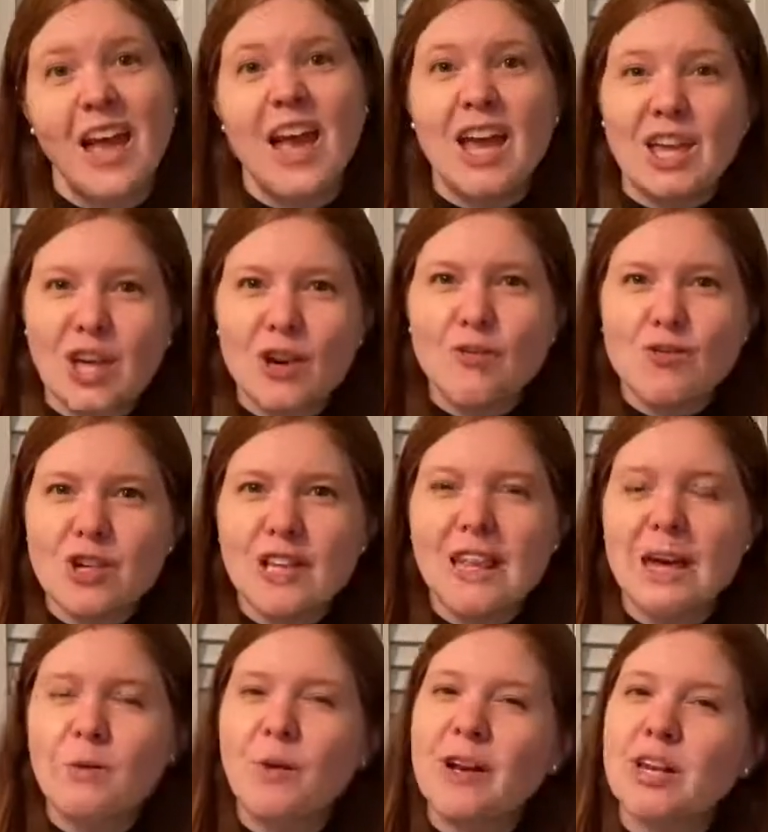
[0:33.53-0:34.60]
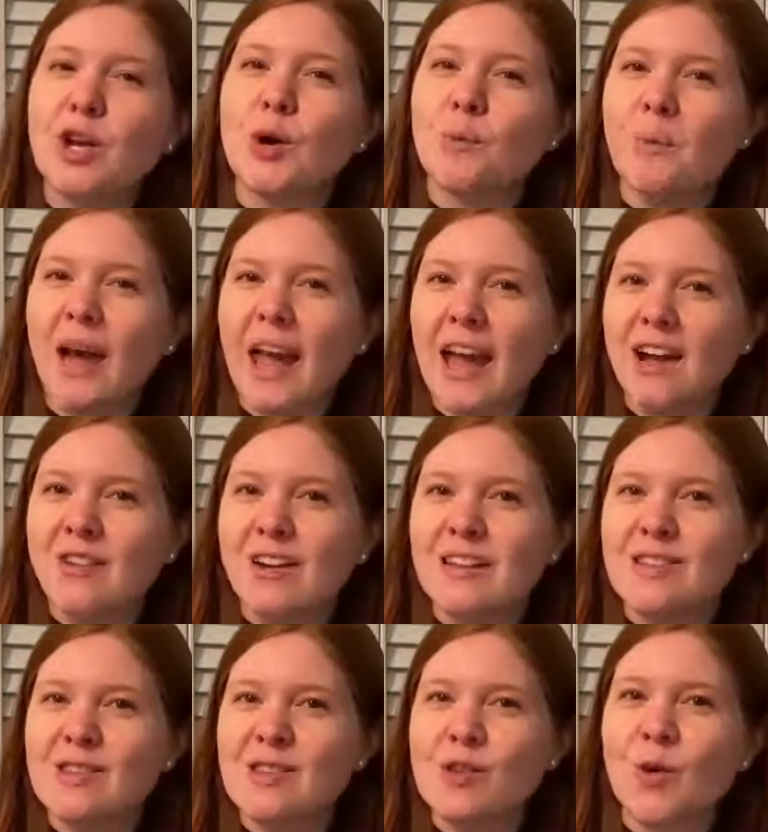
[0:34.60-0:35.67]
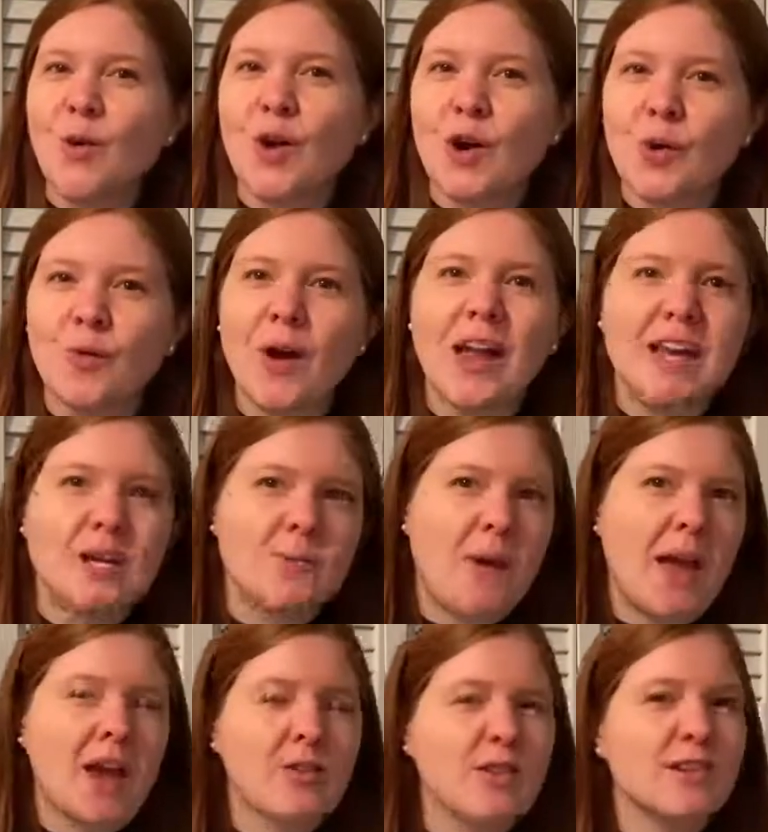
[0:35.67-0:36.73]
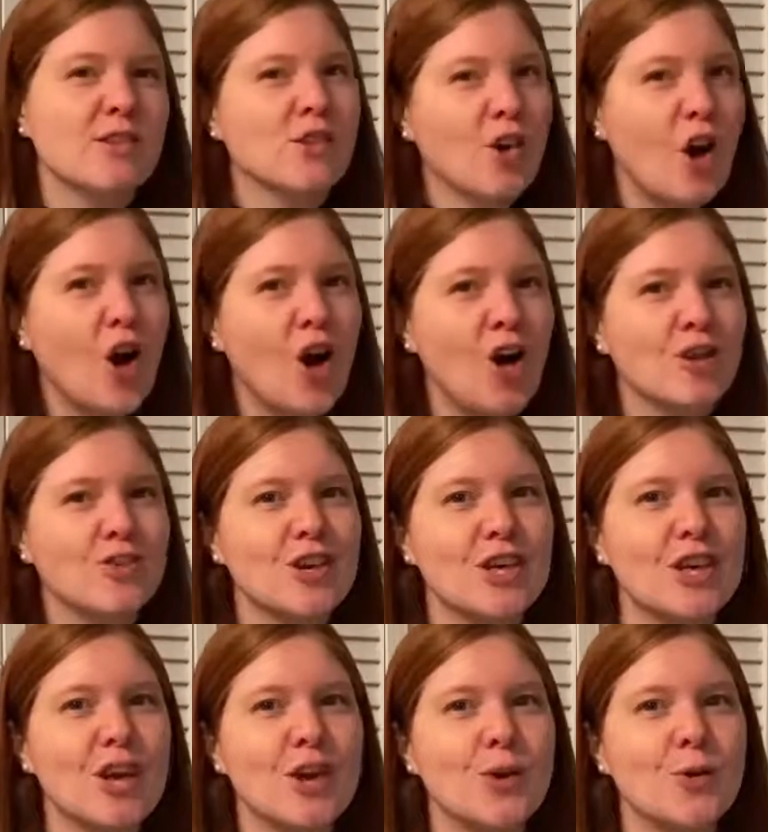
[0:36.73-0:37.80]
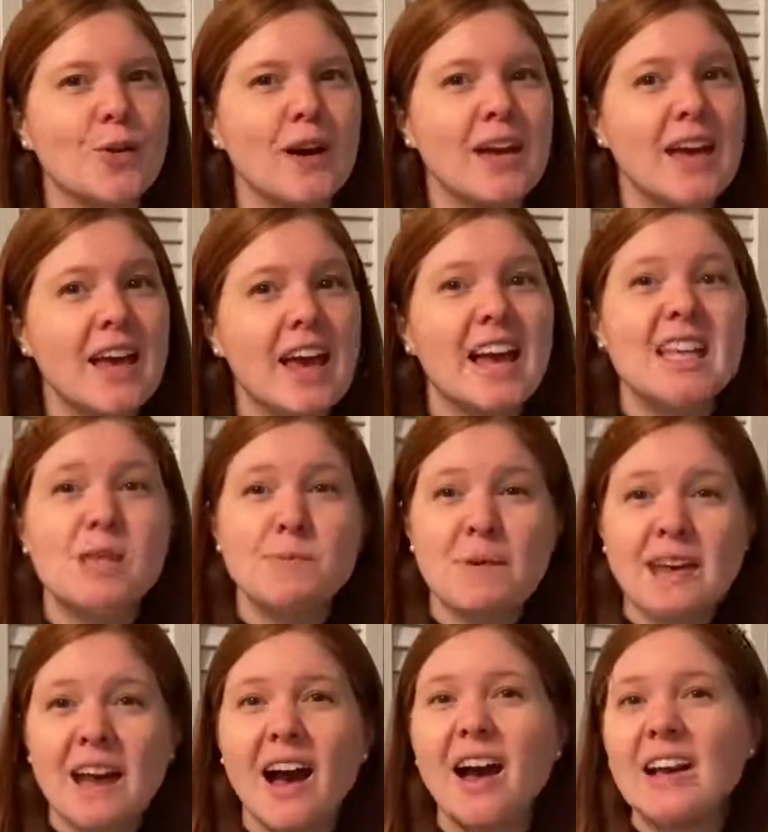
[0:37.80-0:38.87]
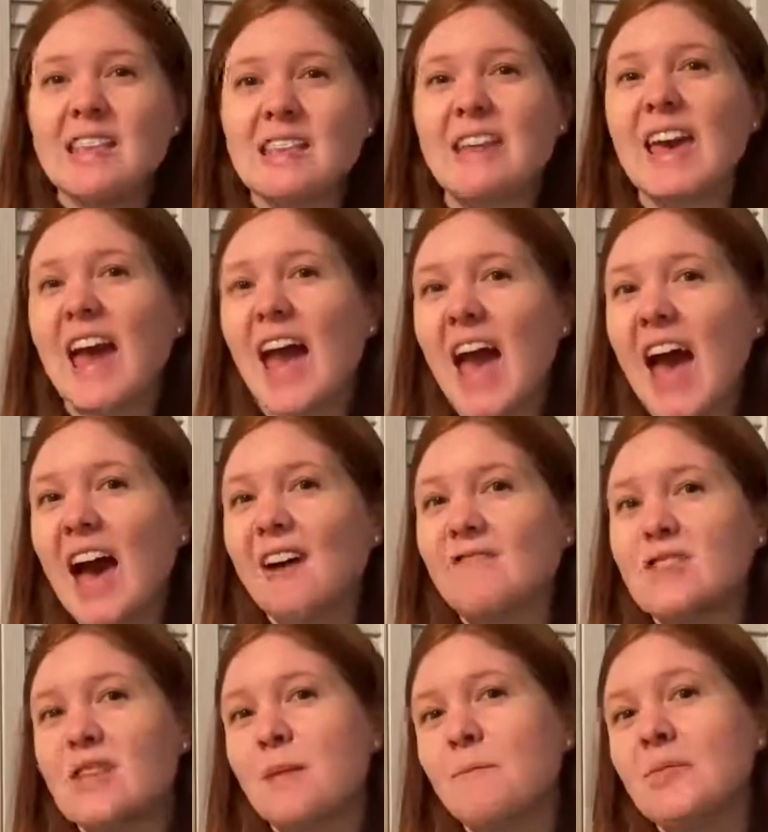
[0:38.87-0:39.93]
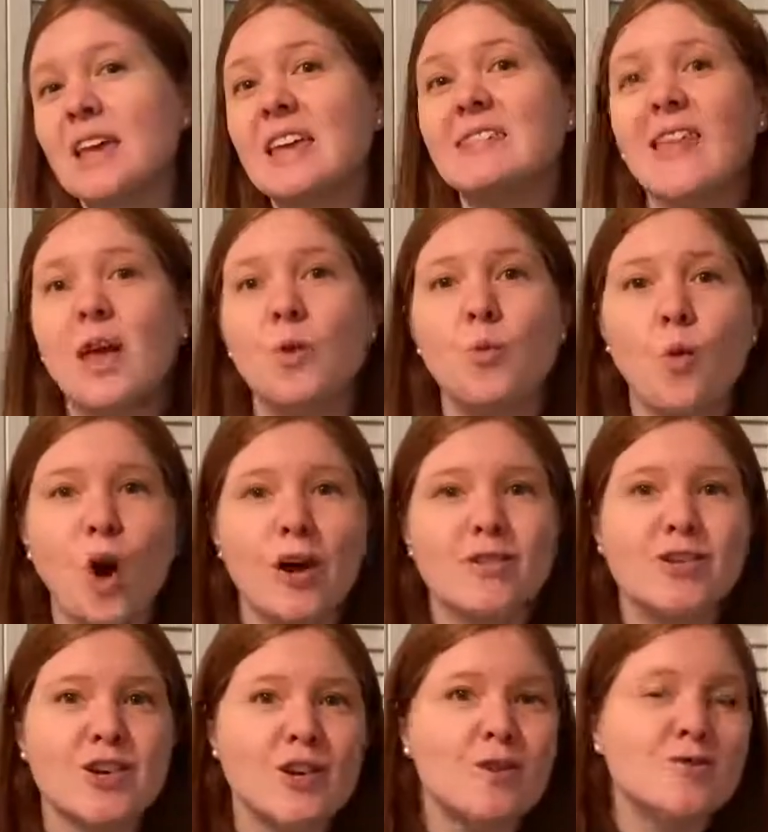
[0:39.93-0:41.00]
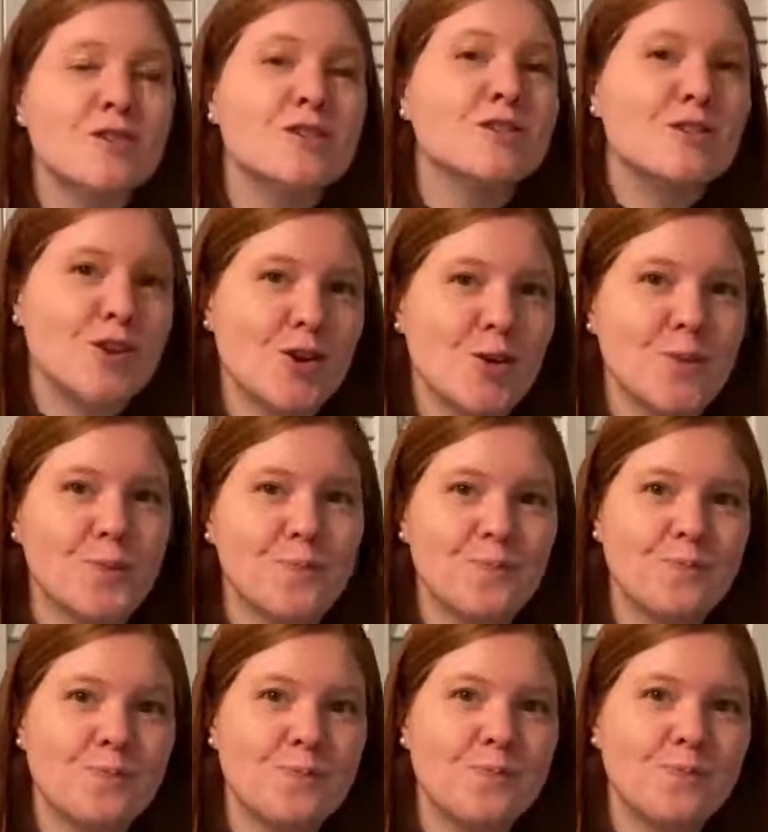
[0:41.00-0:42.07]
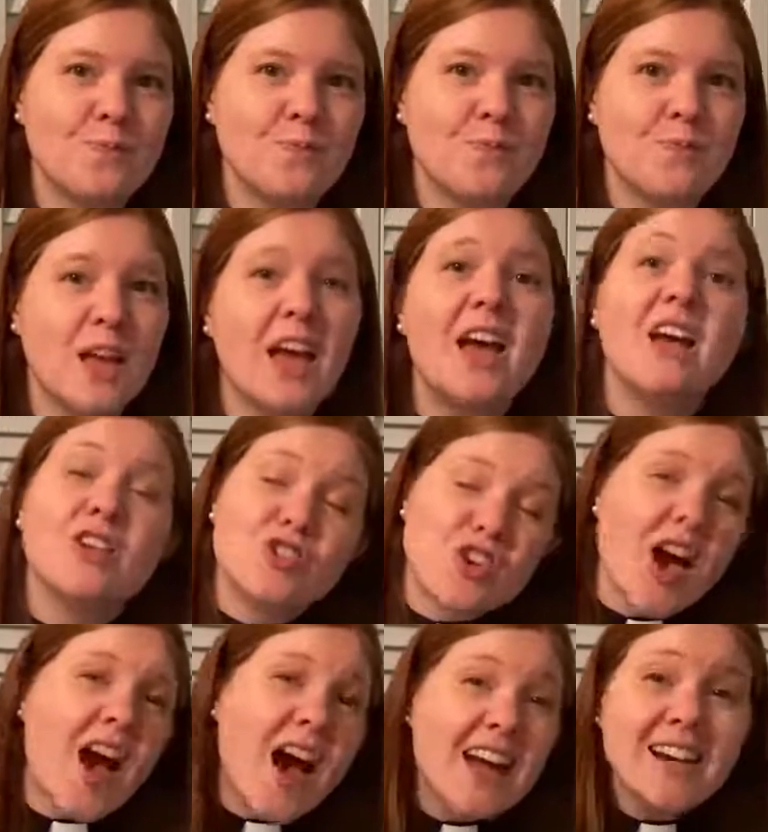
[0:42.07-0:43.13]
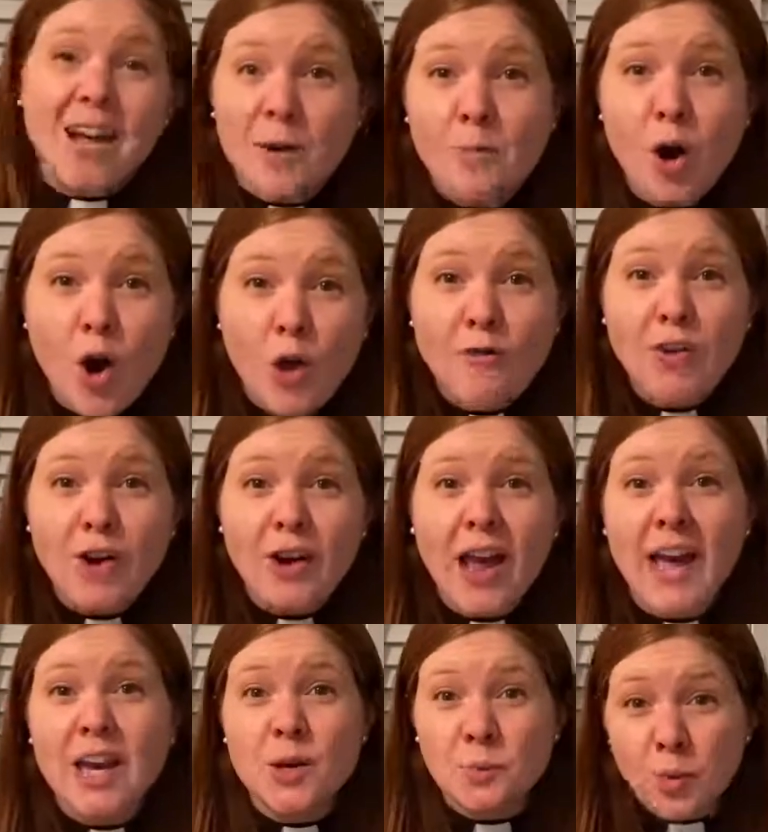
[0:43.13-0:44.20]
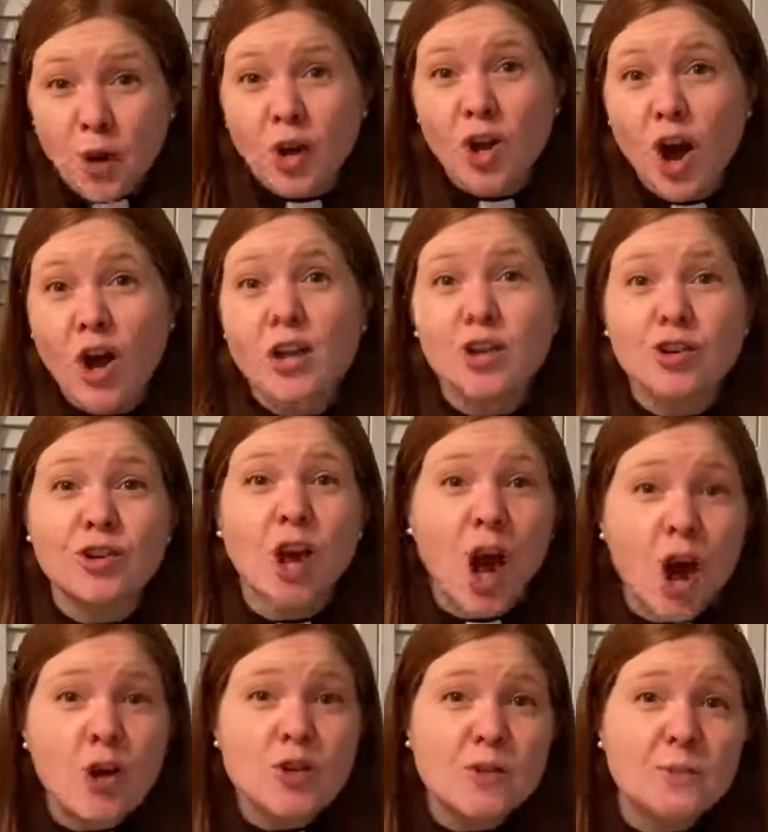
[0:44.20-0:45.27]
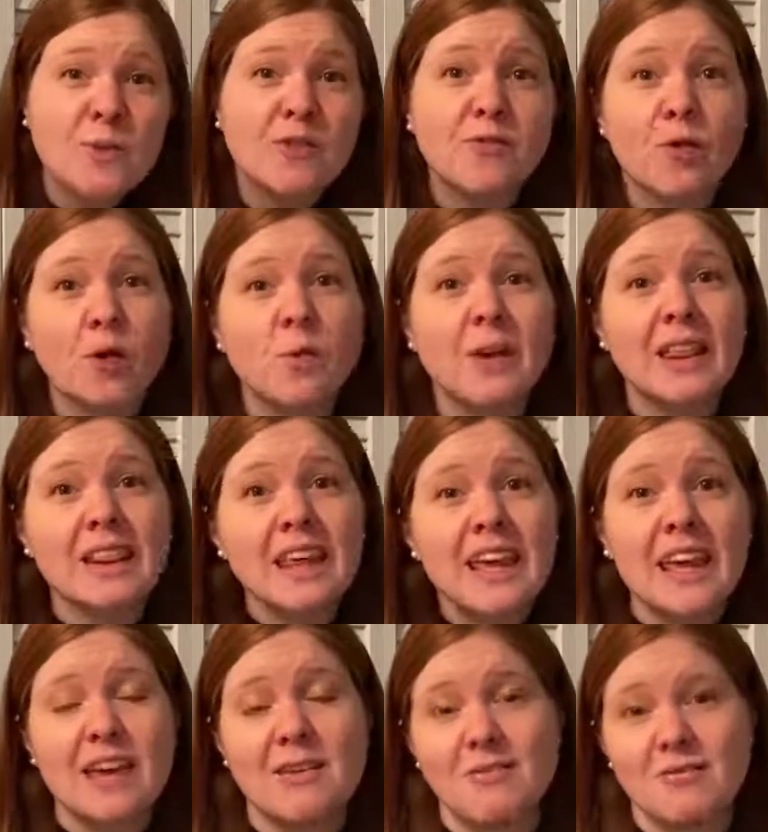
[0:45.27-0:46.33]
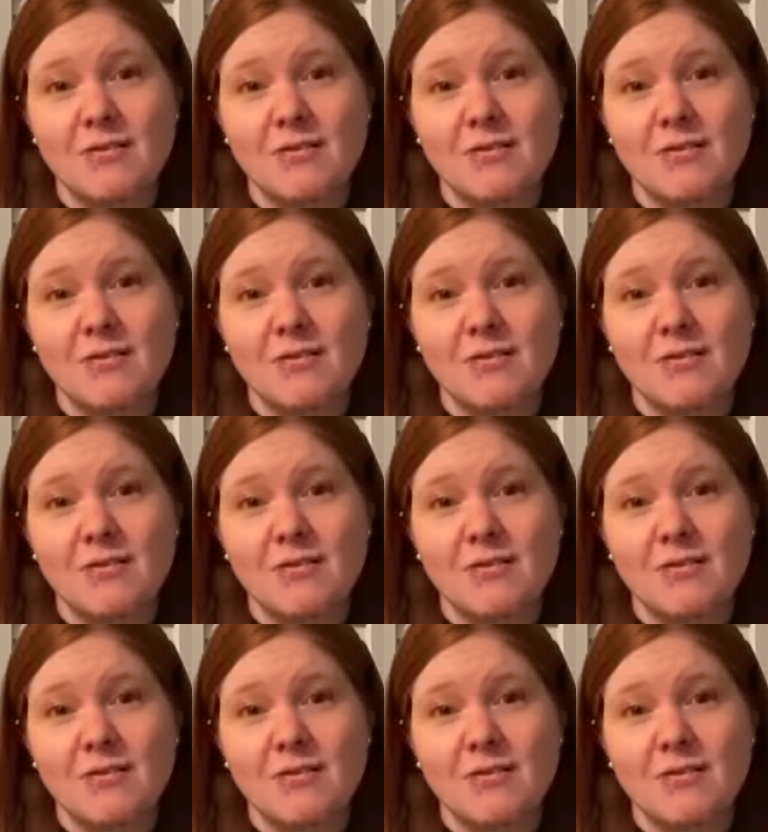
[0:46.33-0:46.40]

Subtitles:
Usually when your parents or grandparents call to you, it's because they have something they want you to do. John, come over and put on your coat before we leave.